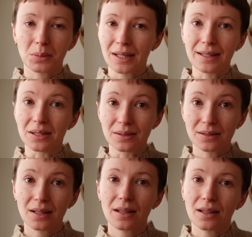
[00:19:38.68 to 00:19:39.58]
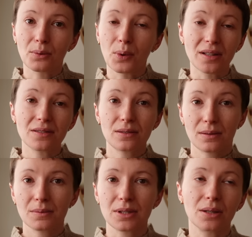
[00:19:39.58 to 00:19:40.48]
at least once.
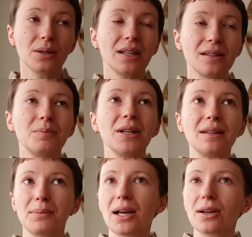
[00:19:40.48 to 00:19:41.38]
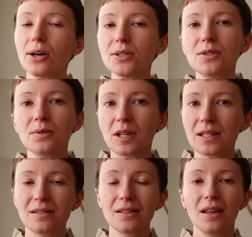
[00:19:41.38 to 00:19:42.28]
So it's been my go-to
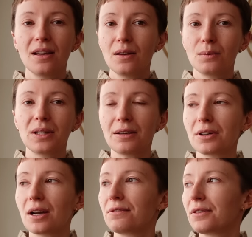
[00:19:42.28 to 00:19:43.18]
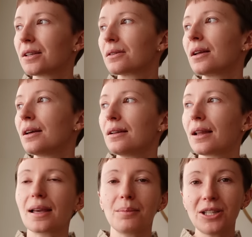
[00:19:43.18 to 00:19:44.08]
vest. Whenever I feel
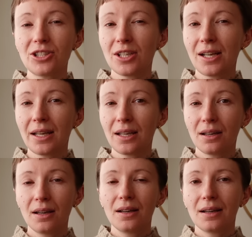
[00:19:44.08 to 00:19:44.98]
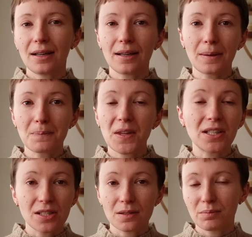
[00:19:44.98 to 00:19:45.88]
like a bit chilly, I
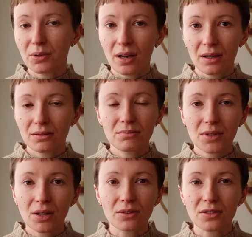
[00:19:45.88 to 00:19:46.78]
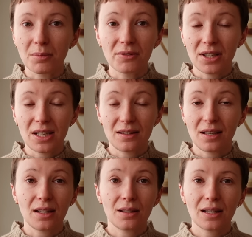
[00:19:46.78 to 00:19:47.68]
just put it on top of
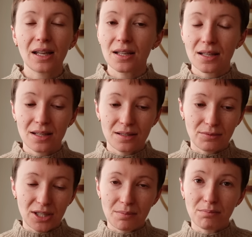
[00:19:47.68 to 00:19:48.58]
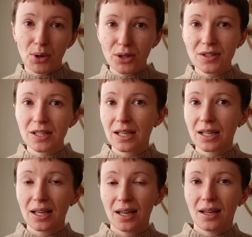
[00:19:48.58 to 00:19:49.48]
anything. It is a very boxy,